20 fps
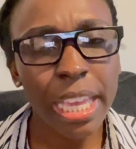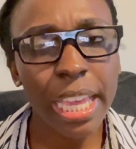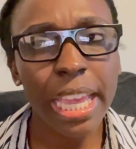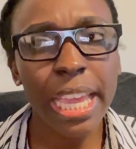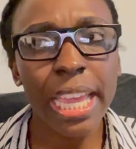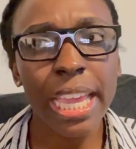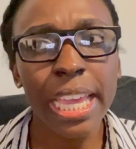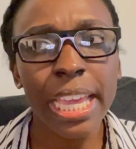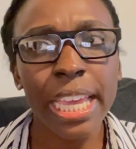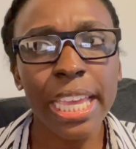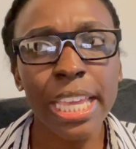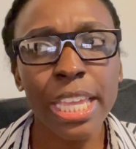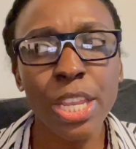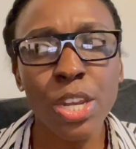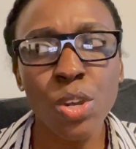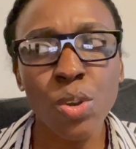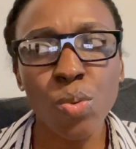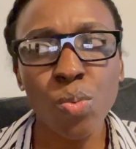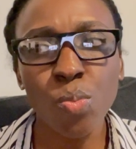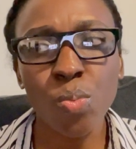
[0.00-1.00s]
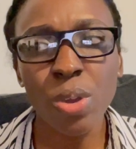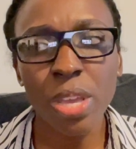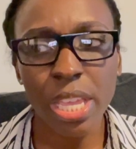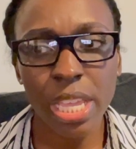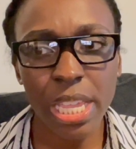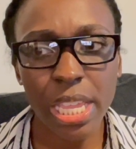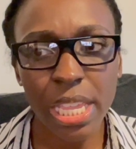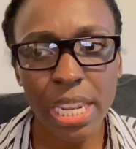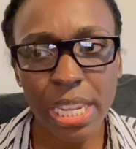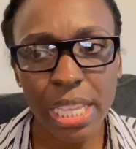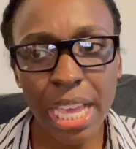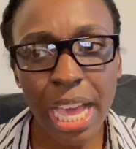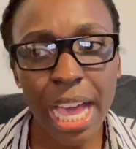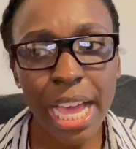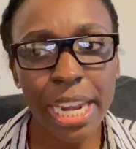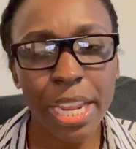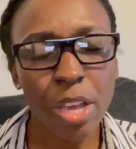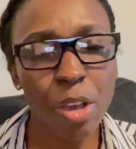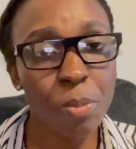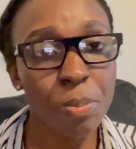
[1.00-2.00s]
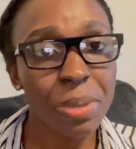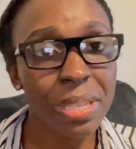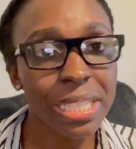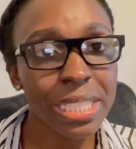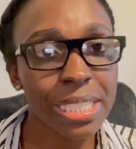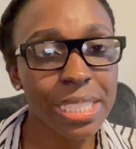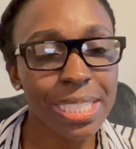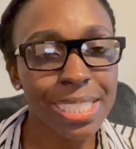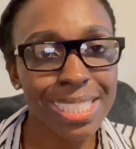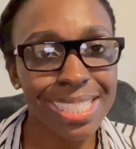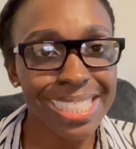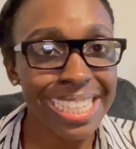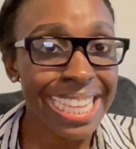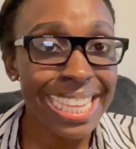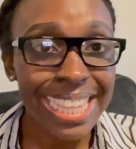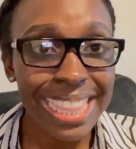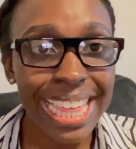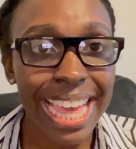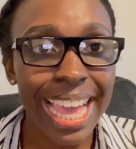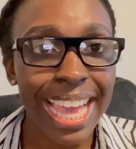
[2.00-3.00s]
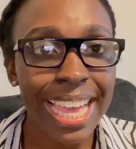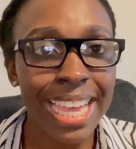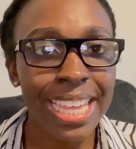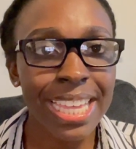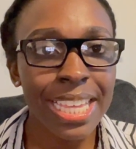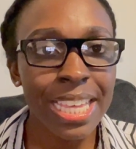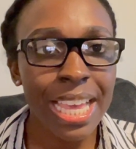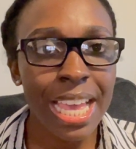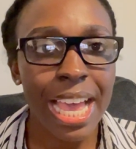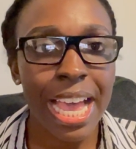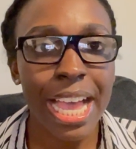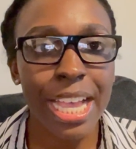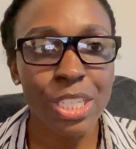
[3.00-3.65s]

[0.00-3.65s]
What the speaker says: And when God helped me to see that, I